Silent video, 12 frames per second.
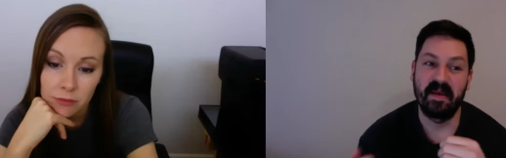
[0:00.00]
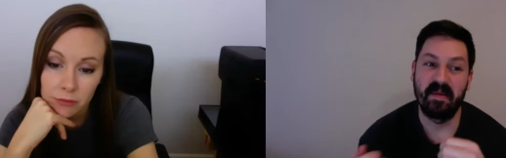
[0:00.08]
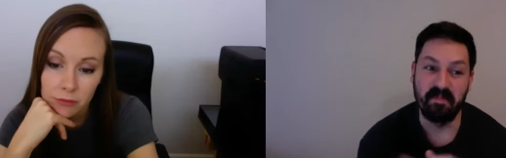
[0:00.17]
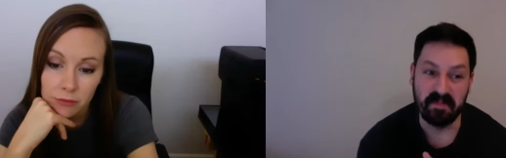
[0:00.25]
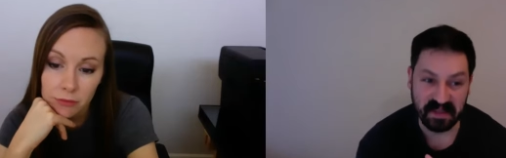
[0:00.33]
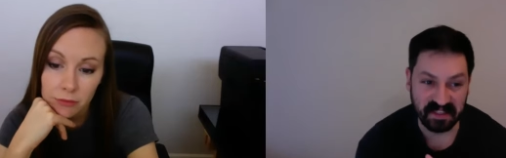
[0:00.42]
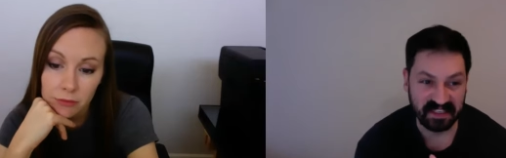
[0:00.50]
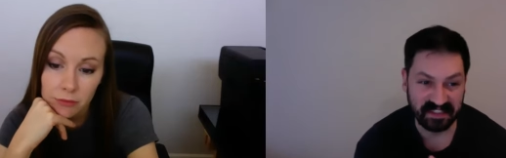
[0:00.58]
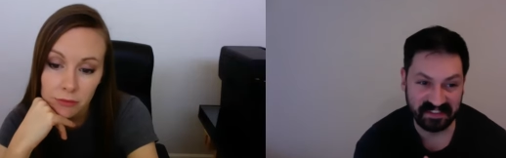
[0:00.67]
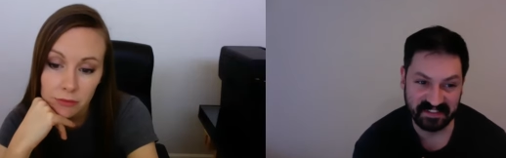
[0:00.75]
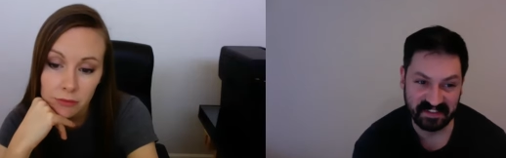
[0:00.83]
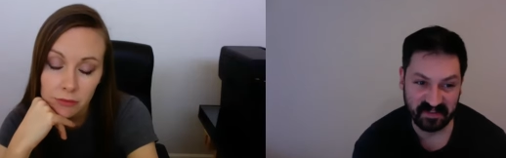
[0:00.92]

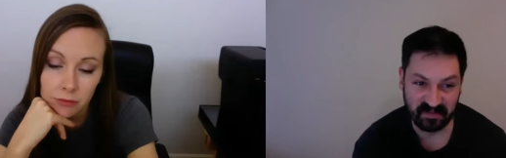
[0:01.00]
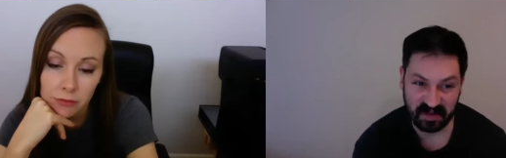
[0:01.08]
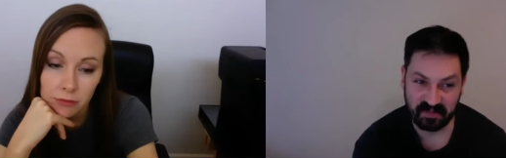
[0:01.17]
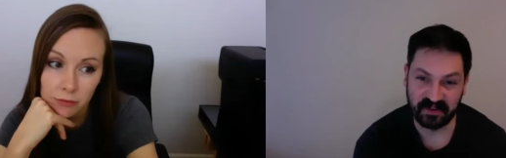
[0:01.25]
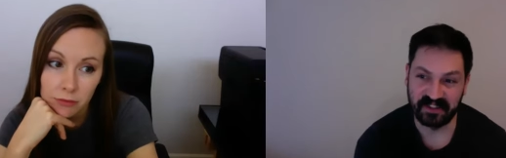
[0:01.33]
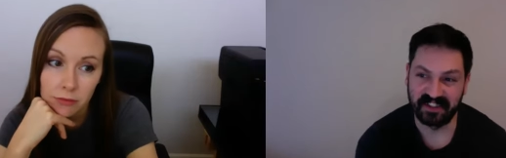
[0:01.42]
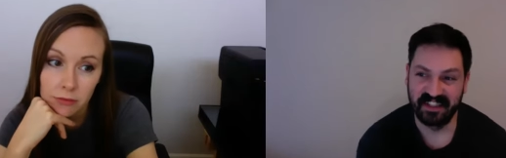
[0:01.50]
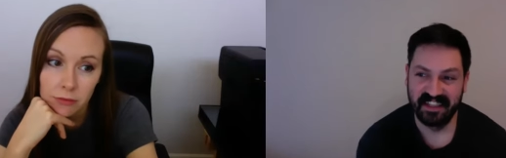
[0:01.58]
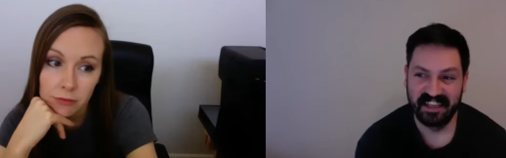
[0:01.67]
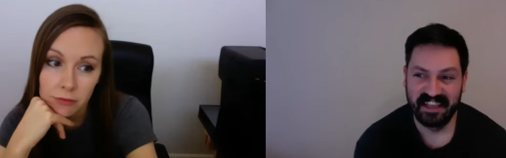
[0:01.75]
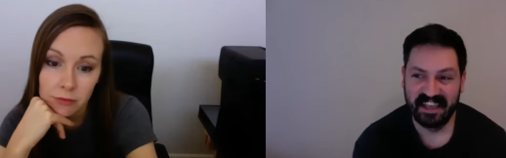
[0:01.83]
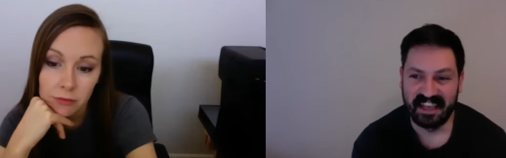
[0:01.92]
Speaker 1: millions of people
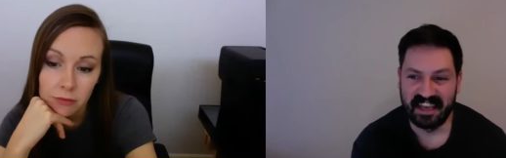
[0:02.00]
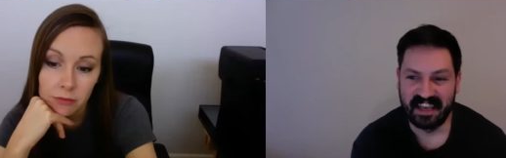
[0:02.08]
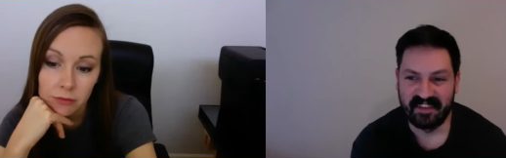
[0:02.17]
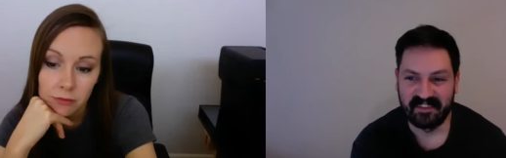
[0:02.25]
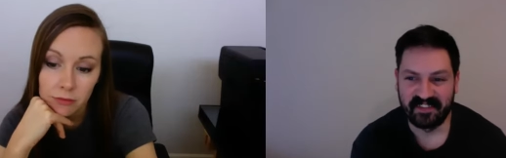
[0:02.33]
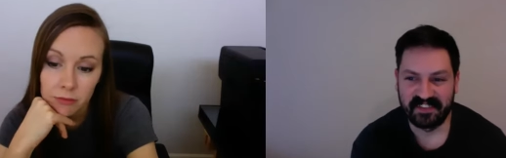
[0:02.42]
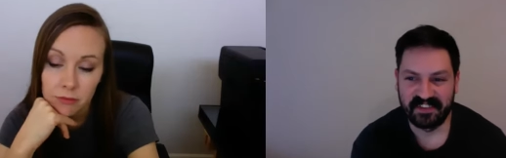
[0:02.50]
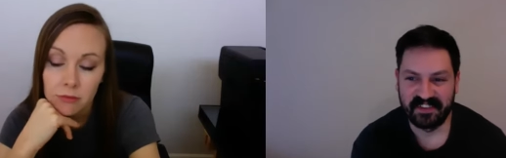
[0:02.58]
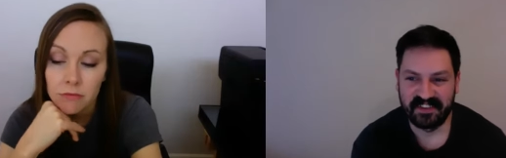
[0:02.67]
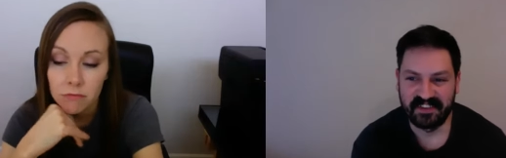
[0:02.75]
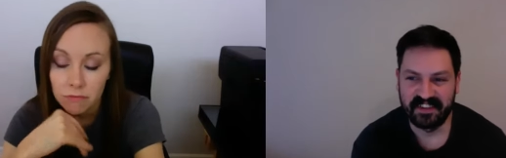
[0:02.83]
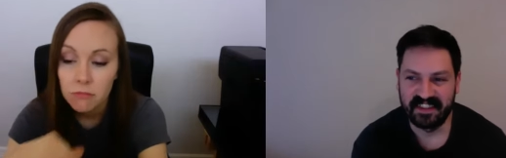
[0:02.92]
um,
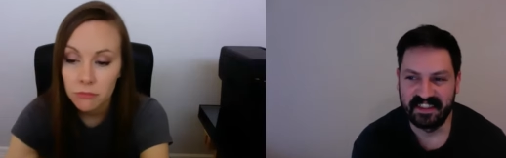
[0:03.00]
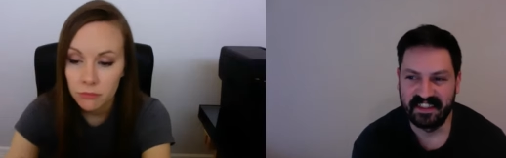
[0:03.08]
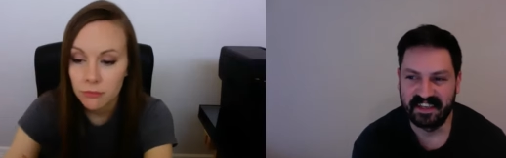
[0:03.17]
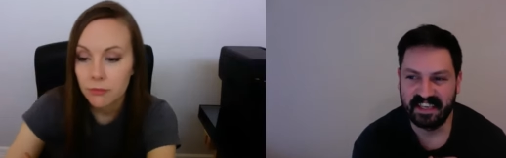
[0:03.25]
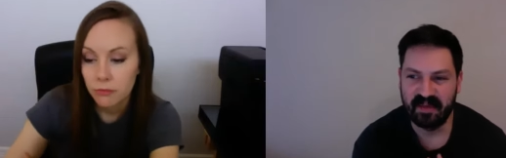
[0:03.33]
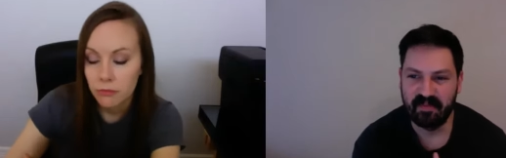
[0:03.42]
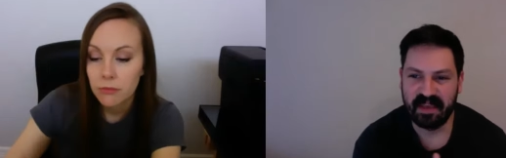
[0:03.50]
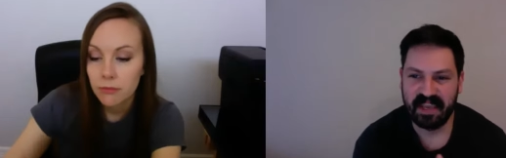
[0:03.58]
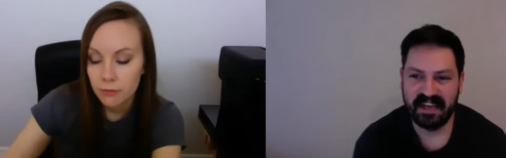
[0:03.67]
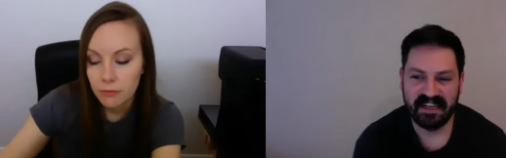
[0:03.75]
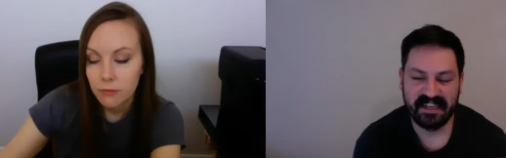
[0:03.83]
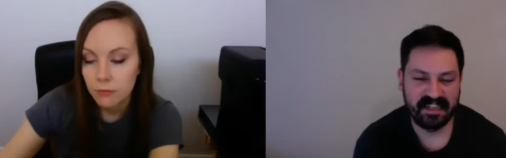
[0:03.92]
so the
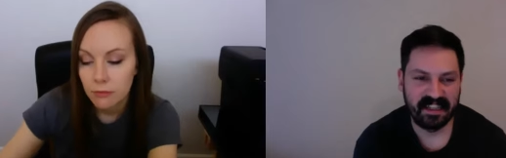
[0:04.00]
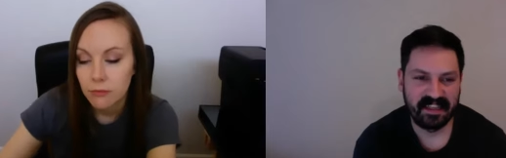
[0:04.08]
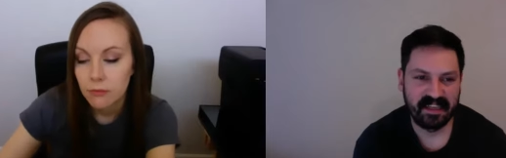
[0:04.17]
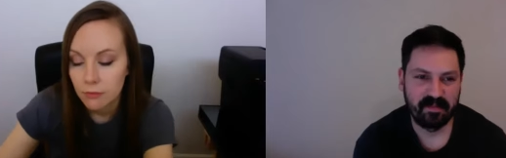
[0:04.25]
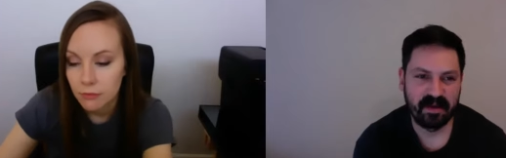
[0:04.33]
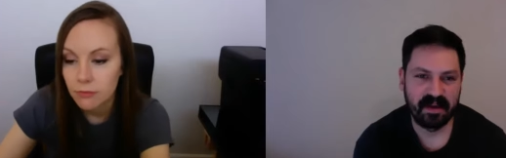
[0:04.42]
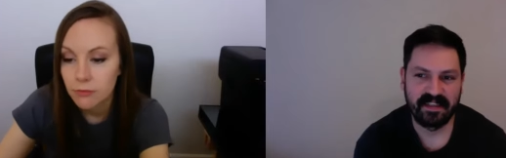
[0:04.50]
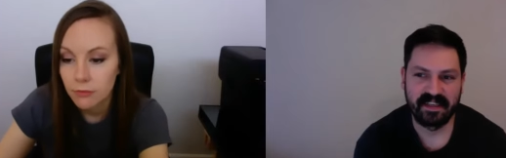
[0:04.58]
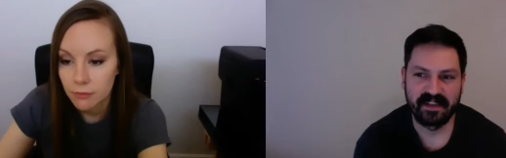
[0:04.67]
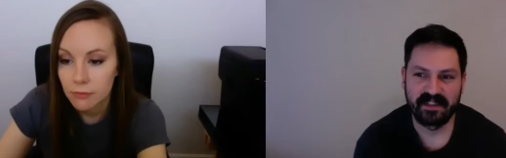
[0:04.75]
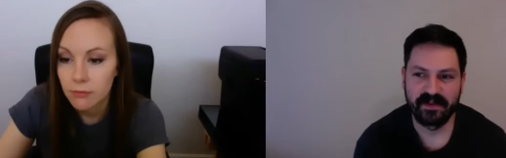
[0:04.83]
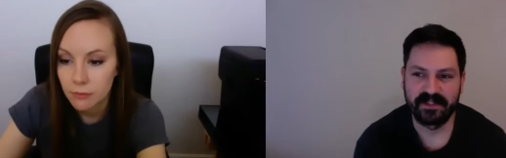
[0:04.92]
campaign needed to think about the
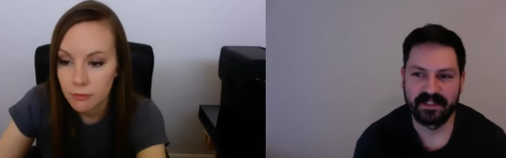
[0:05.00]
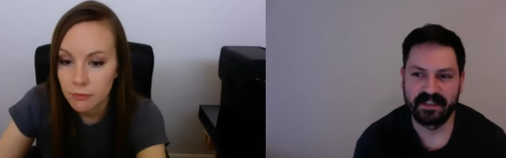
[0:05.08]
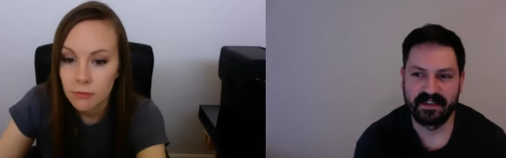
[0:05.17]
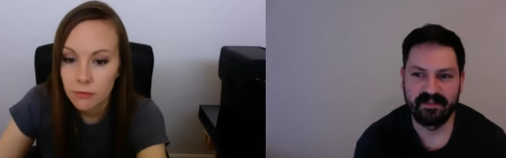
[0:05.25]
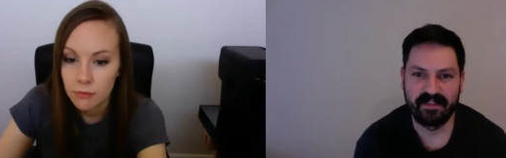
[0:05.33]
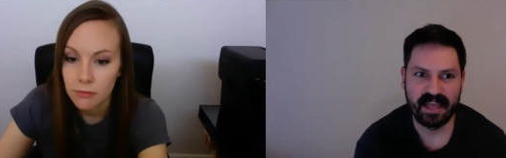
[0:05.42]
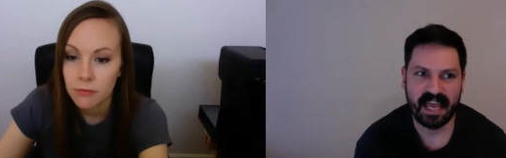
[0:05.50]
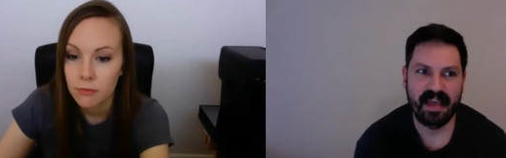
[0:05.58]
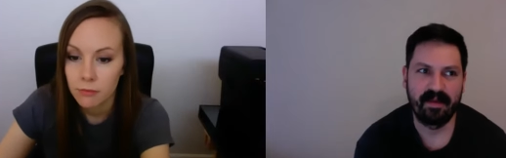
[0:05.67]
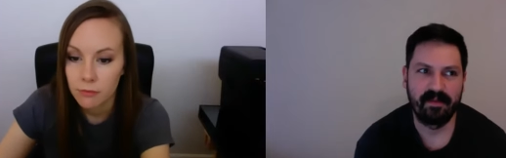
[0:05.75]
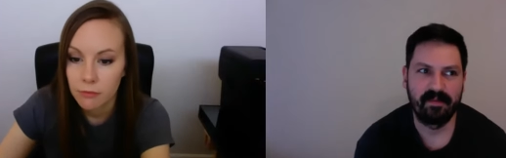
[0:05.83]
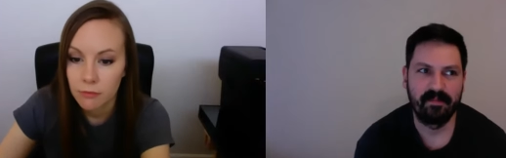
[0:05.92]
inclusion of that
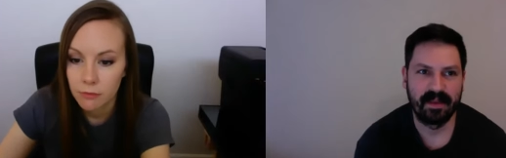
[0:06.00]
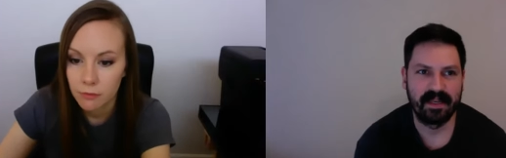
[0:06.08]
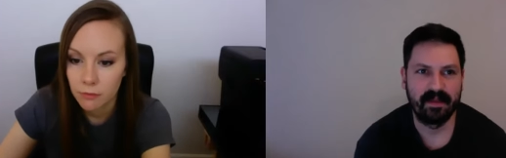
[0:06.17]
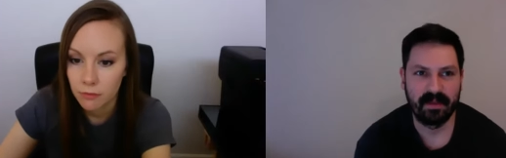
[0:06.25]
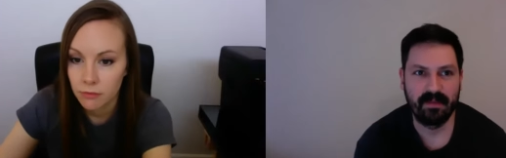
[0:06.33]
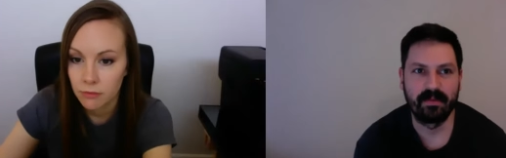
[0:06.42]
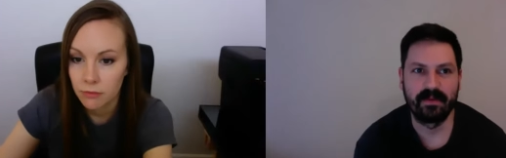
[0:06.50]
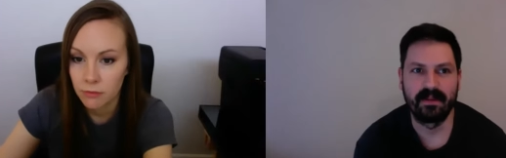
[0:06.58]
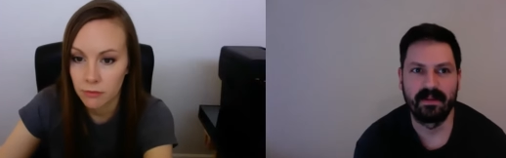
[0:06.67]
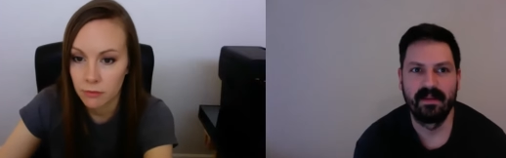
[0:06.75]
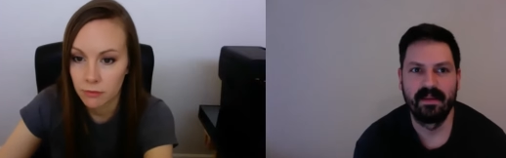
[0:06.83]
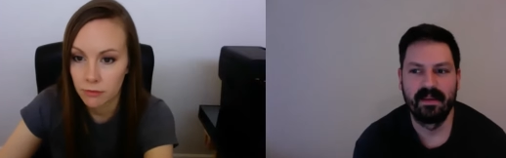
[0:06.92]
many
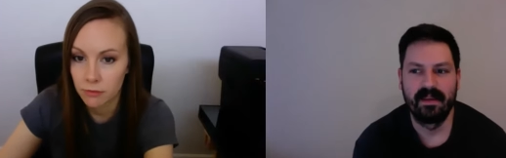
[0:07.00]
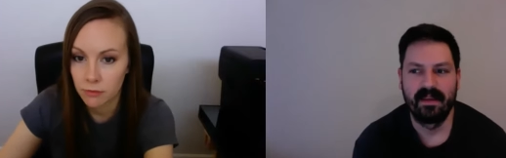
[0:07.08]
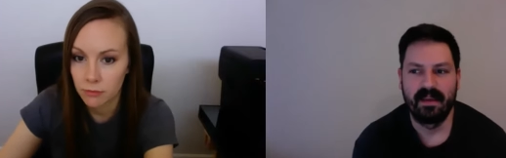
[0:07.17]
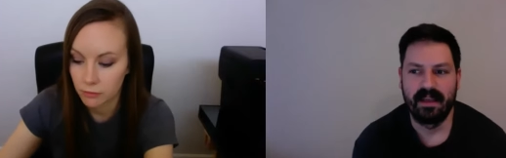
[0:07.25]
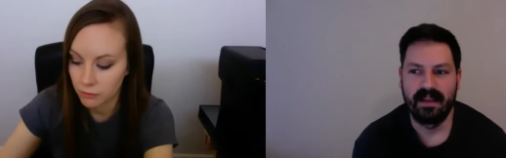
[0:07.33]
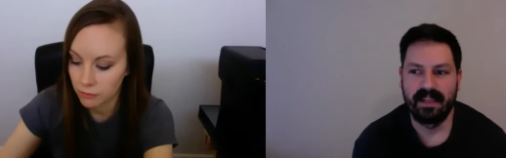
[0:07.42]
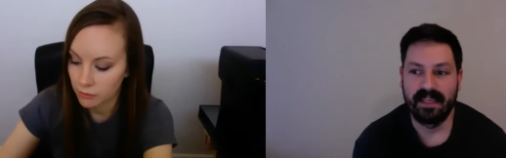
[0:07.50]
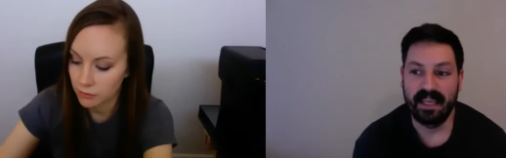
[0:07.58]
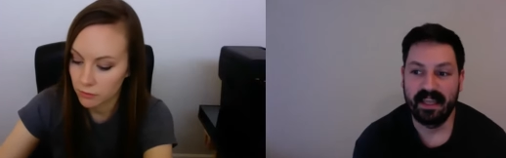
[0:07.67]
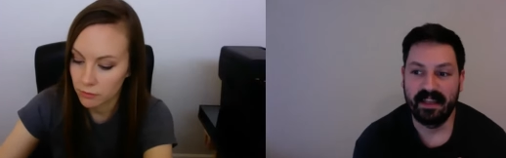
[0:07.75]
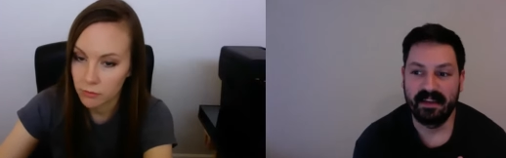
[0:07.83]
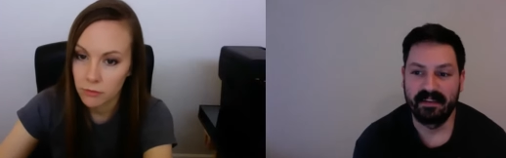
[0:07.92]
people and
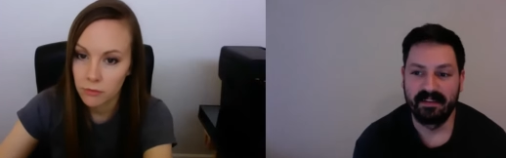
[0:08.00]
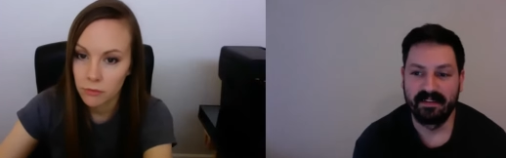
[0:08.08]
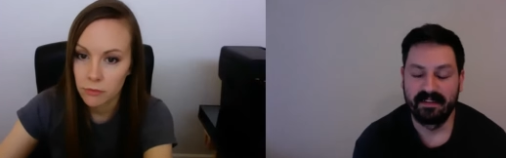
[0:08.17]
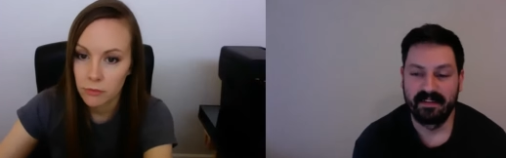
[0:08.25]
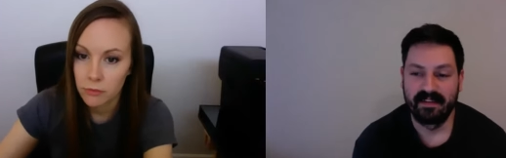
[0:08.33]
again